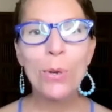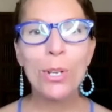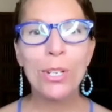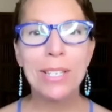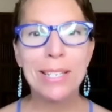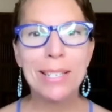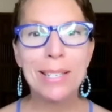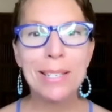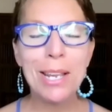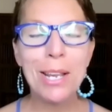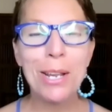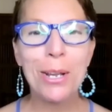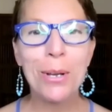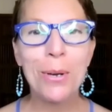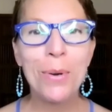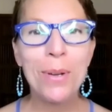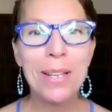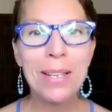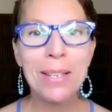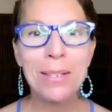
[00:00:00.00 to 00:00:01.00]
good to see you
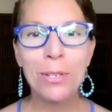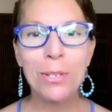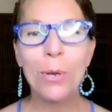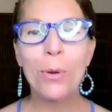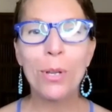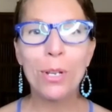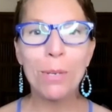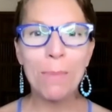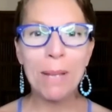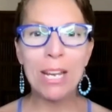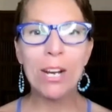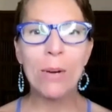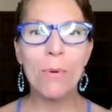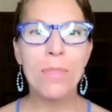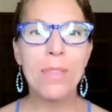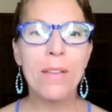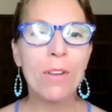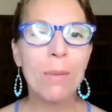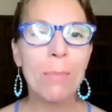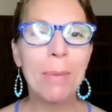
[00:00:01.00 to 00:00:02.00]
and so good to be here with
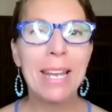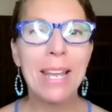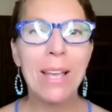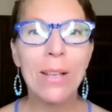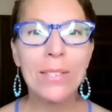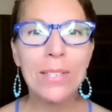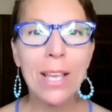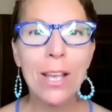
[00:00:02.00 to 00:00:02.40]
everybody else.